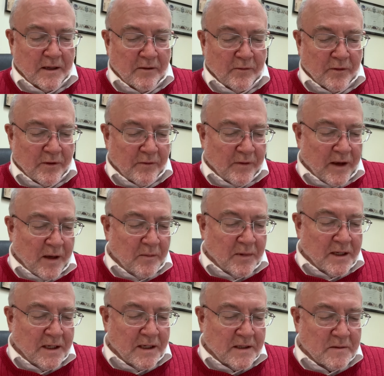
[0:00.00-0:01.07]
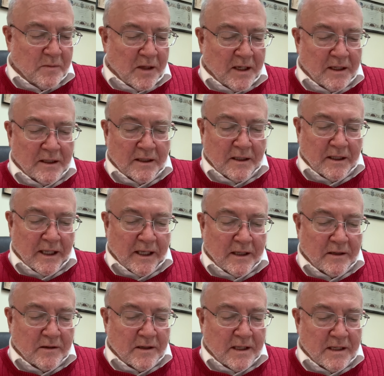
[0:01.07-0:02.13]
For the famine has been in the
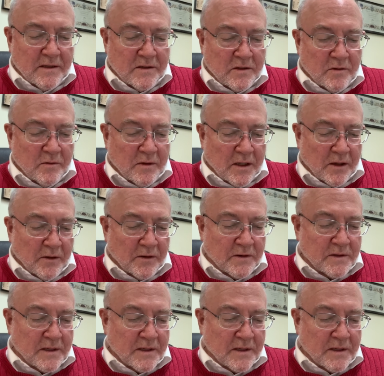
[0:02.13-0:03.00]
land these 2 years,